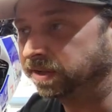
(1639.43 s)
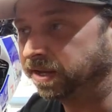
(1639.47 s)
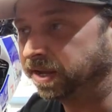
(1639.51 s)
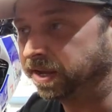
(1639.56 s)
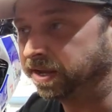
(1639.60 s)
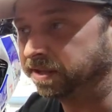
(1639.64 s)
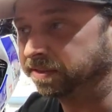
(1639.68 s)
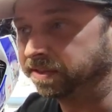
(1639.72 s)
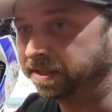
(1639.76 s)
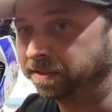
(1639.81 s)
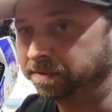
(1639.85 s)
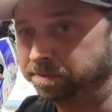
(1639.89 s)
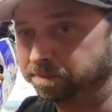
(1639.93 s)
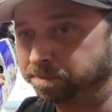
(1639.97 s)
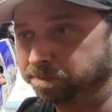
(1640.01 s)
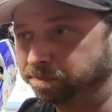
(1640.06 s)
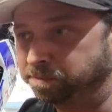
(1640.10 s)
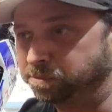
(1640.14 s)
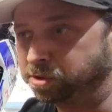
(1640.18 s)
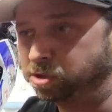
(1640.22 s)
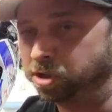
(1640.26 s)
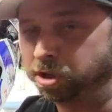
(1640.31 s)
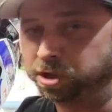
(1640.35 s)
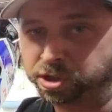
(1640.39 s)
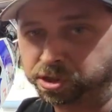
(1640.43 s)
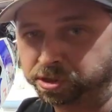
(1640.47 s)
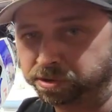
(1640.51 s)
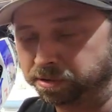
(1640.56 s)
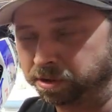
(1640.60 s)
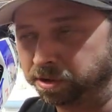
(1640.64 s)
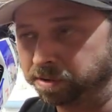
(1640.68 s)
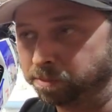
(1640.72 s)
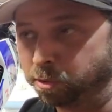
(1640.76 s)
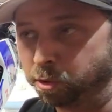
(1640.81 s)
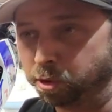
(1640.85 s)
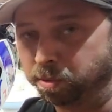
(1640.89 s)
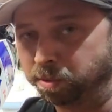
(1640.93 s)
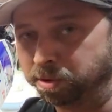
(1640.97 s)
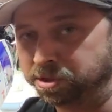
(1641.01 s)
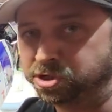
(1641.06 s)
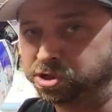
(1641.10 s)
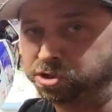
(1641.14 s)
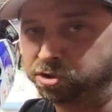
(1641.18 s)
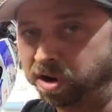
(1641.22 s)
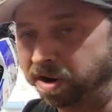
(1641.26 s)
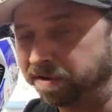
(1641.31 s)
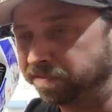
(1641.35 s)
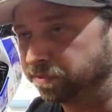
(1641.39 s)
and that clutch, or the motor
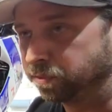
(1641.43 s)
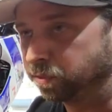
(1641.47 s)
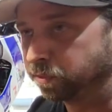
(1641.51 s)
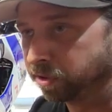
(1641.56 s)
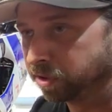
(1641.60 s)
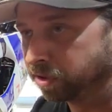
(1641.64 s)
wants to drive through